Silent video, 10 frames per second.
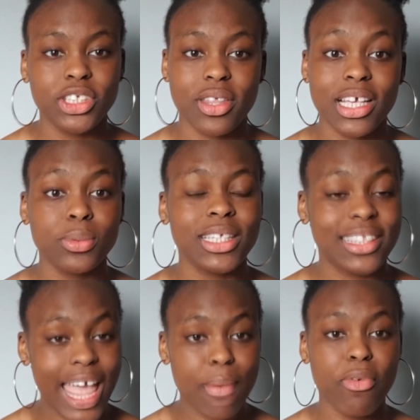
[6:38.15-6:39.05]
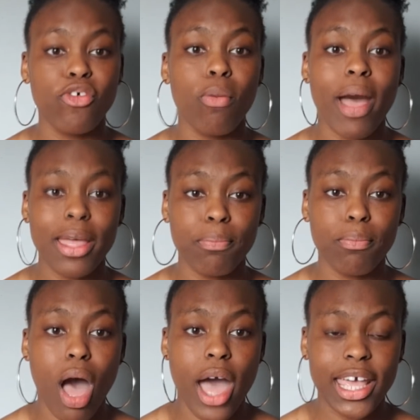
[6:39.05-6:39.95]
So this was the day before
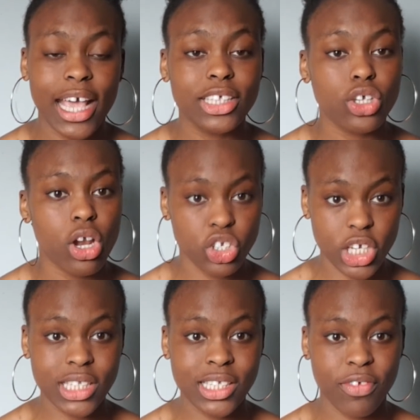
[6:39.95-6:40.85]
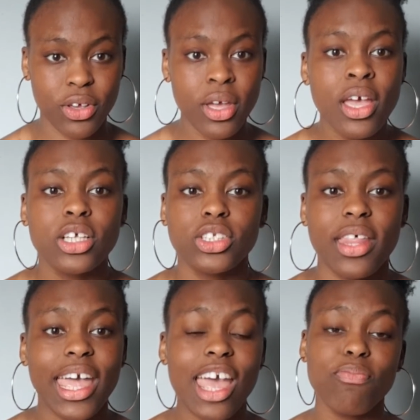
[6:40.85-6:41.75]
my King's College interview. So
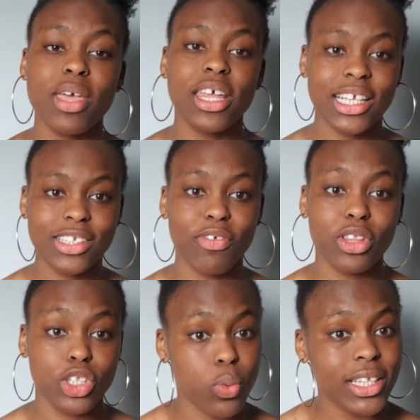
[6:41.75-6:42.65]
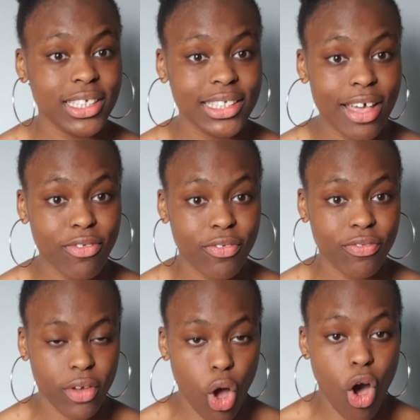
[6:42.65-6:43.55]
they gave me an interview on the
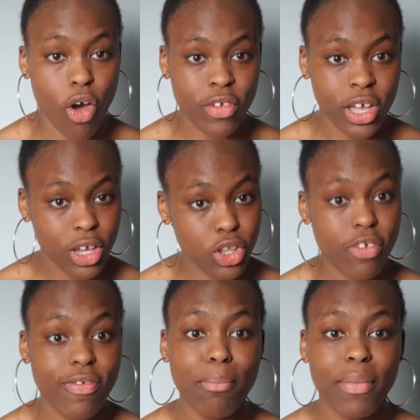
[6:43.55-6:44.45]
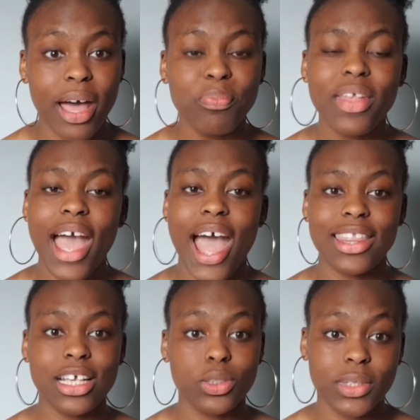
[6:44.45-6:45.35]
27th of November,
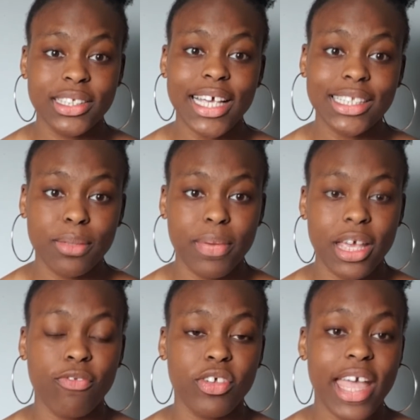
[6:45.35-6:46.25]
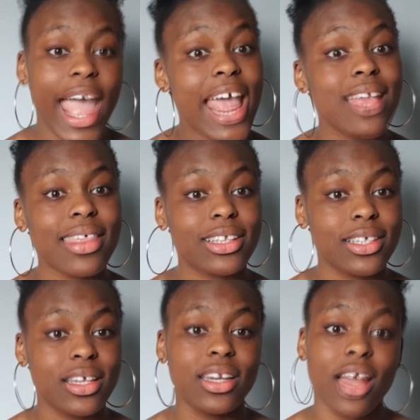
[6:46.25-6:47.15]
and this was set to be for the 8th
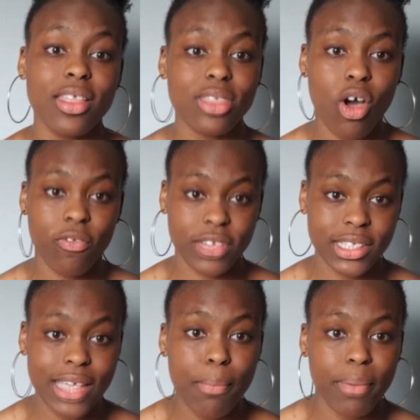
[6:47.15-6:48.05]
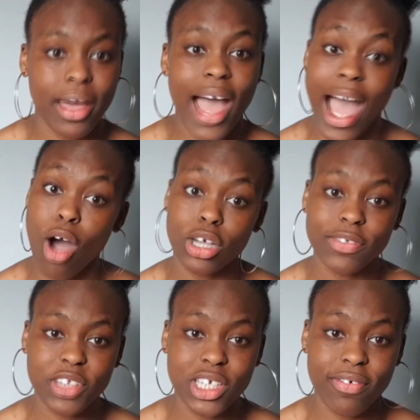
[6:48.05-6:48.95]
to the 9th of December at
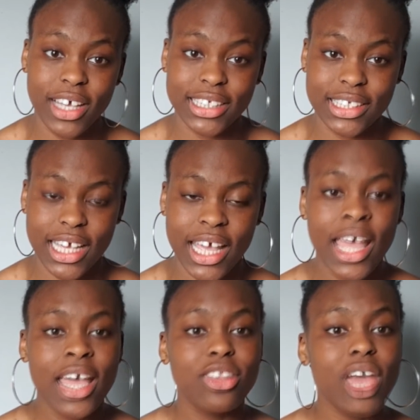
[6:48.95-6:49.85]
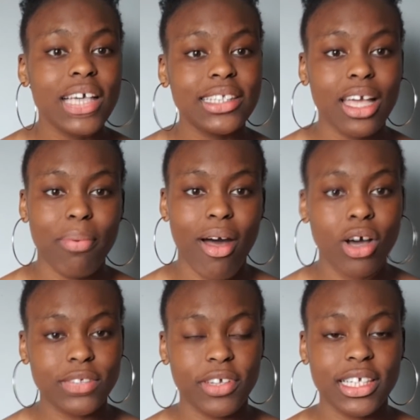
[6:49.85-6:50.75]
Oxford University. Nice thing about
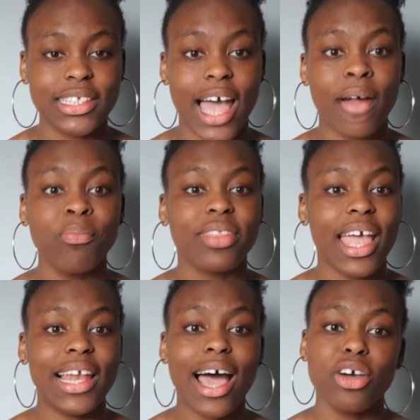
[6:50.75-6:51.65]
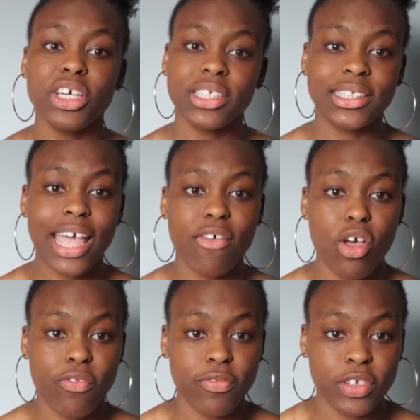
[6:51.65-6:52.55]
Oxford is that they allow you to stay
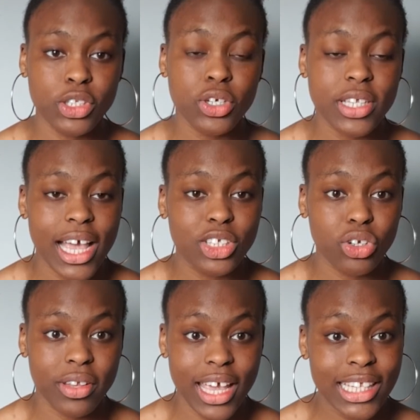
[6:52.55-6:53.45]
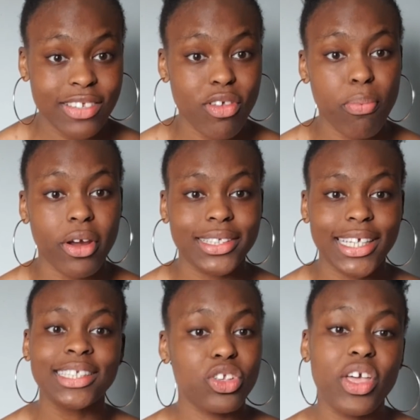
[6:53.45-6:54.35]
over for 2 days during the interview
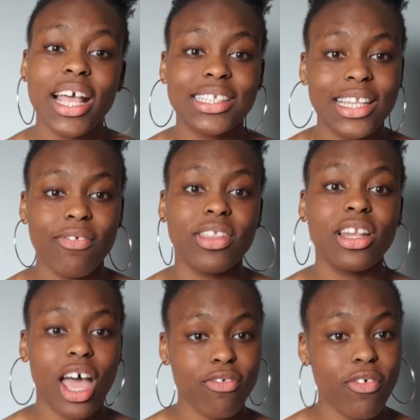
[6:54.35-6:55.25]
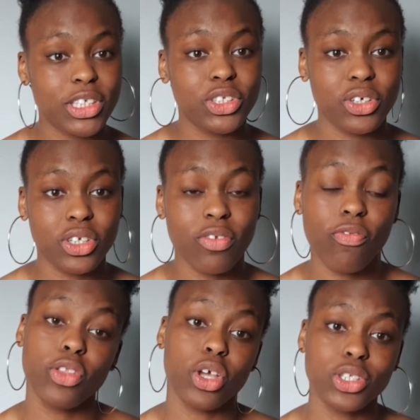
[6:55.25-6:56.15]
process. You get to live in the life of a student
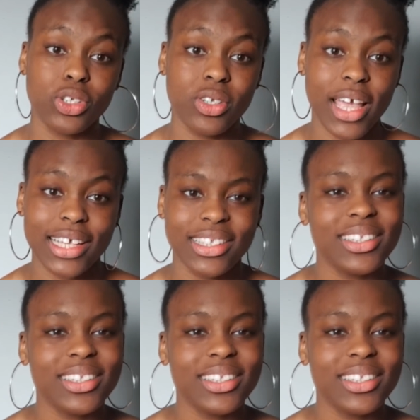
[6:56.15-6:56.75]
for those 2 days.